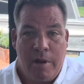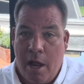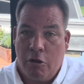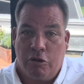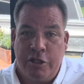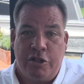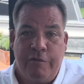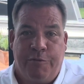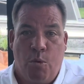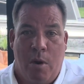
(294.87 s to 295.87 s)
Now, list
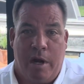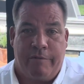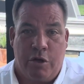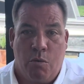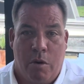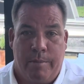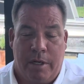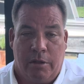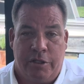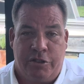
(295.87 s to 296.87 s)
it for whatever you want me
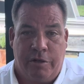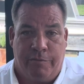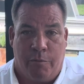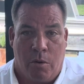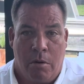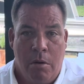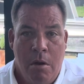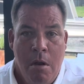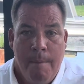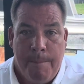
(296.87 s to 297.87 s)
to list it for,
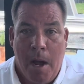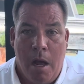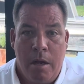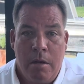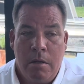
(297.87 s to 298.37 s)
but